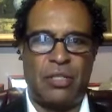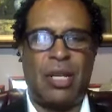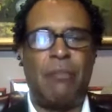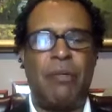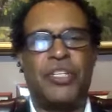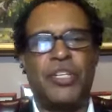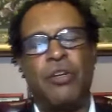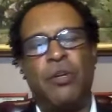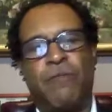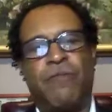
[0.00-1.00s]
So let me
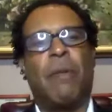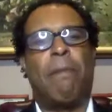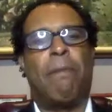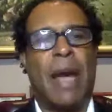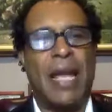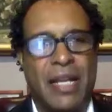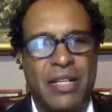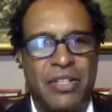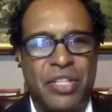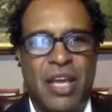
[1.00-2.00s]
show you from a
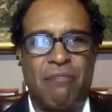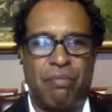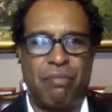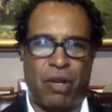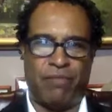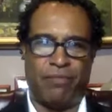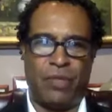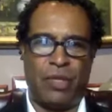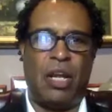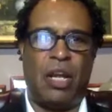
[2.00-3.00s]
banking standpoint,
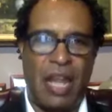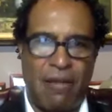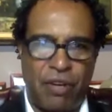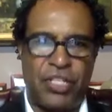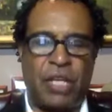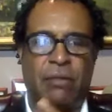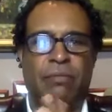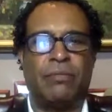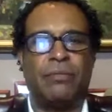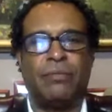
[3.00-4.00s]
leveraging.
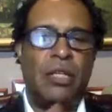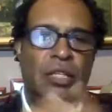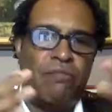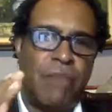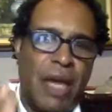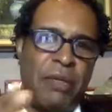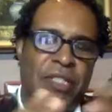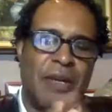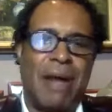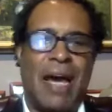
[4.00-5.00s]
Maybe
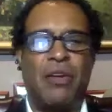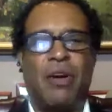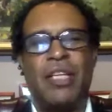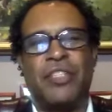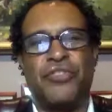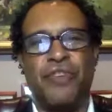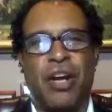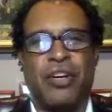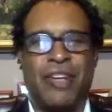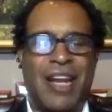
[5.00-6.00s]
somebody on here is a
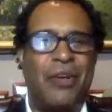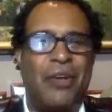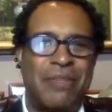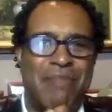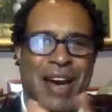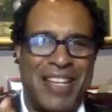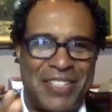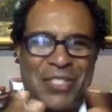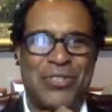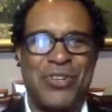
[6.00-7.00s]
trucker, and I know somebody
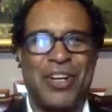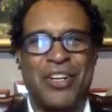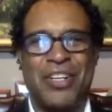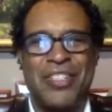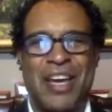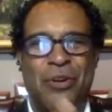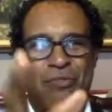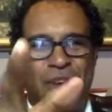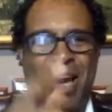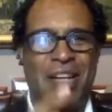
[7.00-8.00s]
is a trucker because I
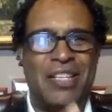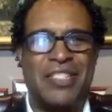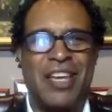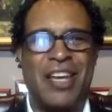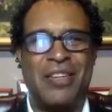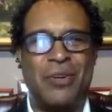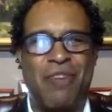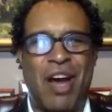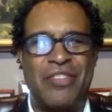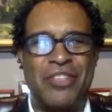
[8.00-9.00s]
know Ron is there. I
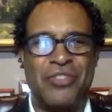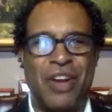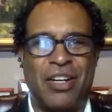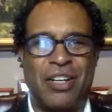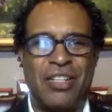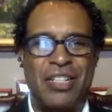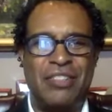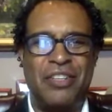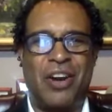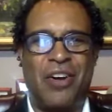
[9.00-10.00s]
know Ron's a trucker.
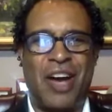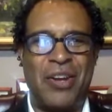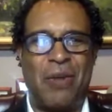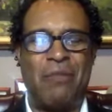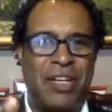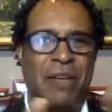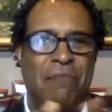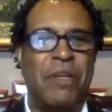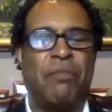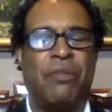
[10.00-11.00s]
You know, I know plenty
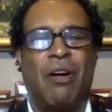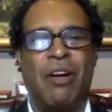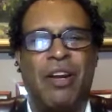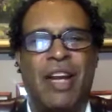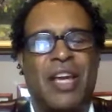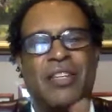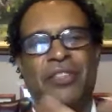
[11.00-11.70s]
of people on here that